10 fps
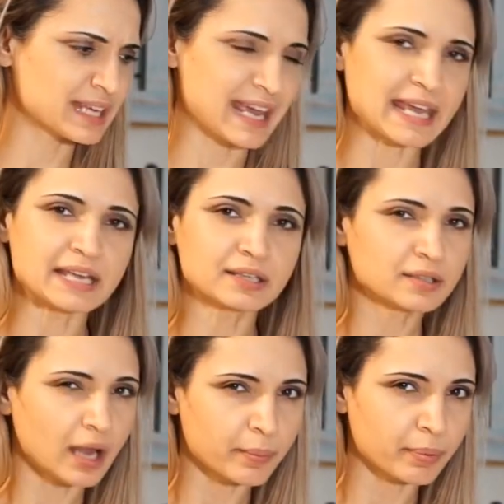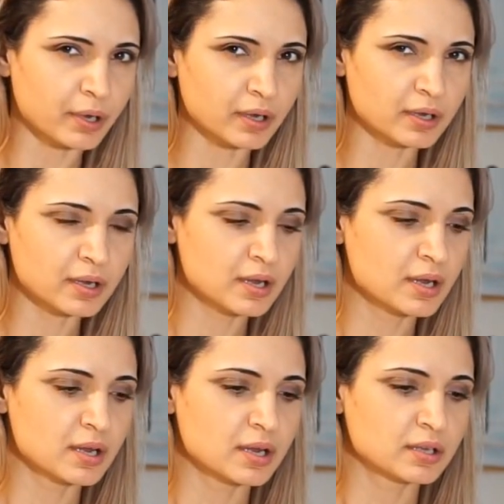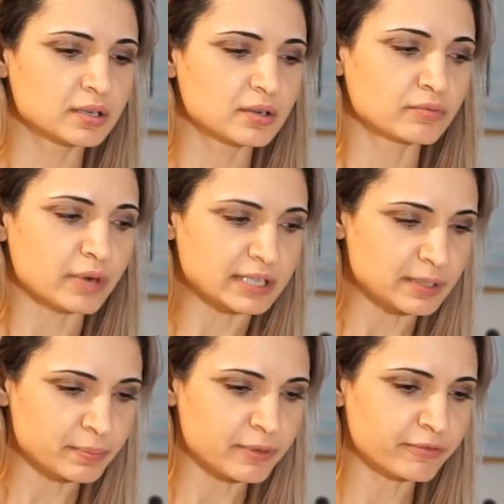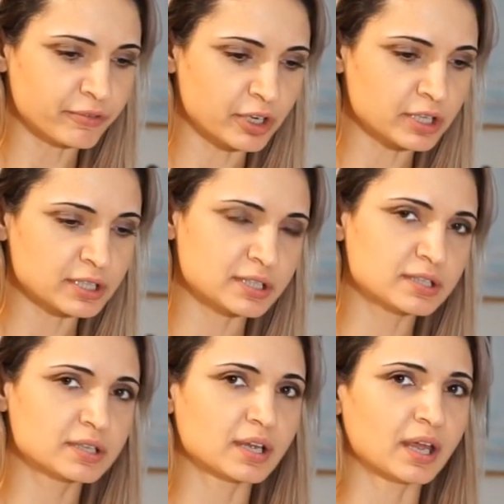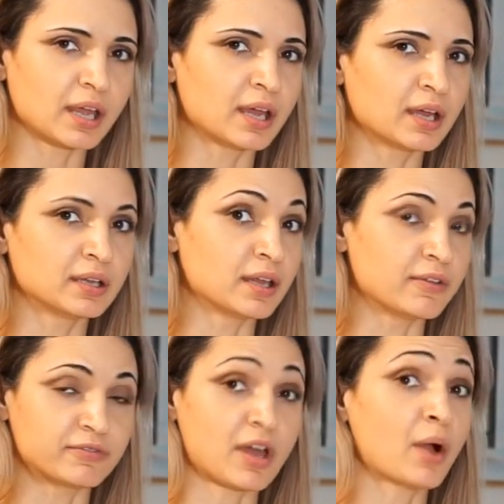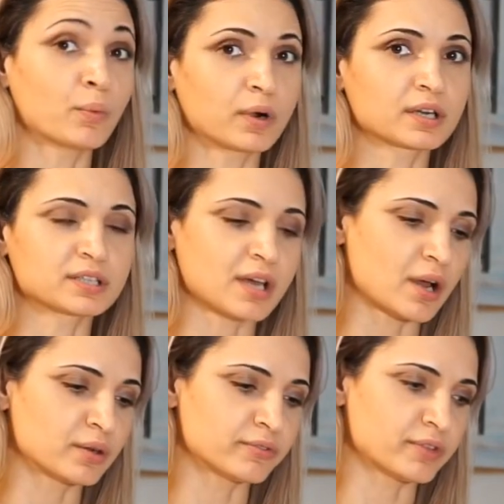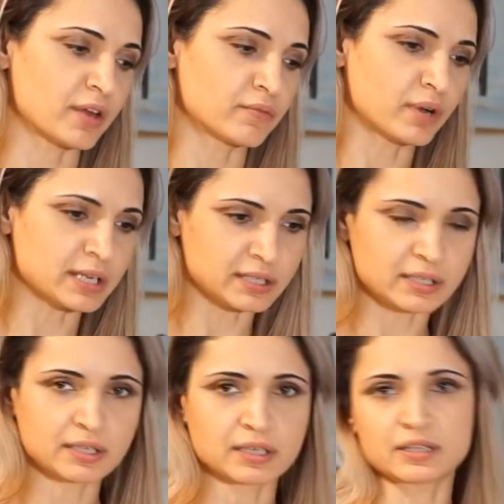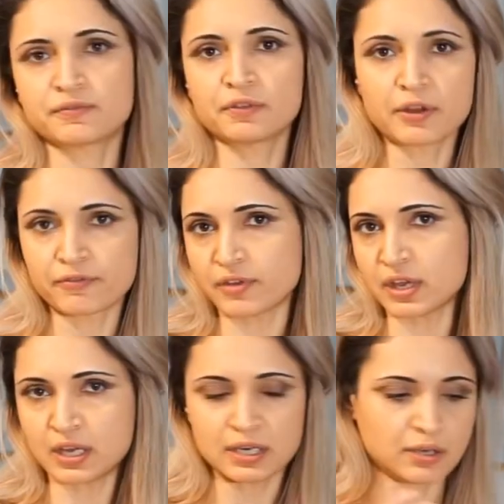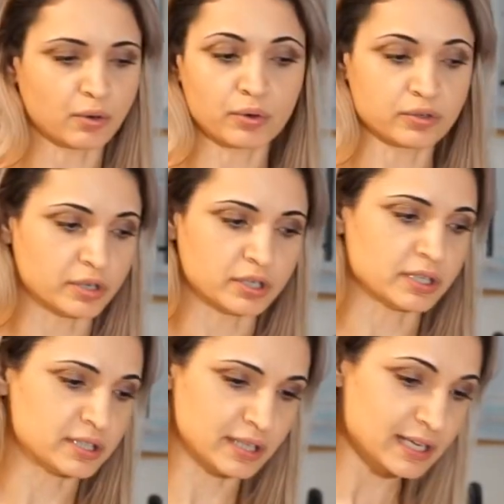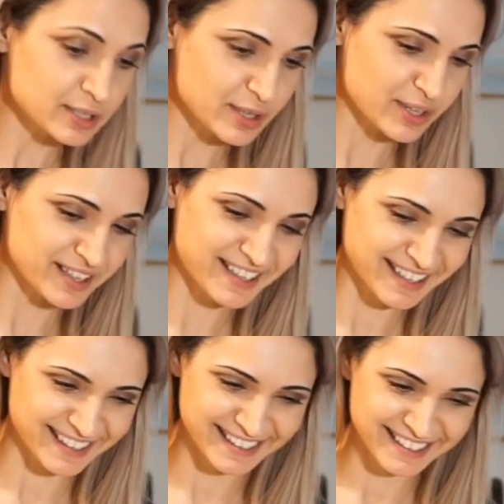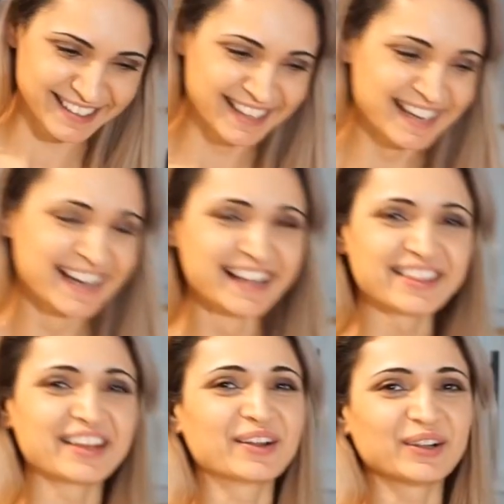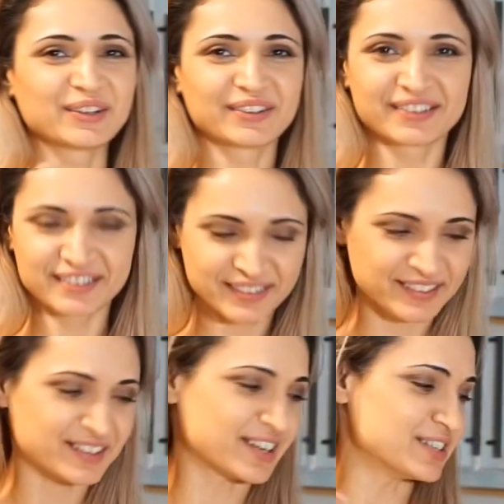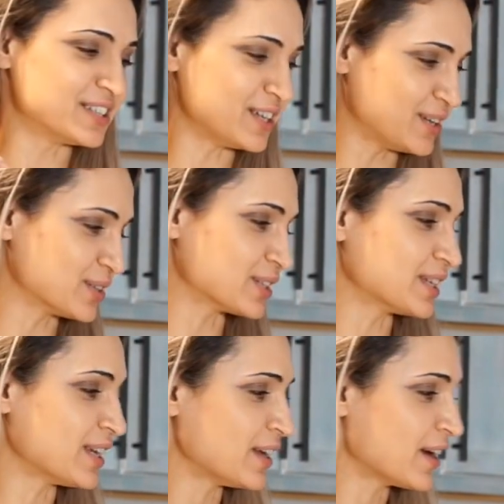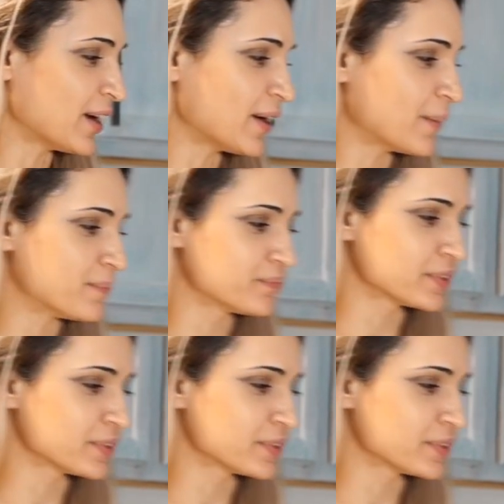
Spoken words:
cake type of recipe first, and if that works out, if that rises and is fluffy and or at least tastes good, then I'll continuously add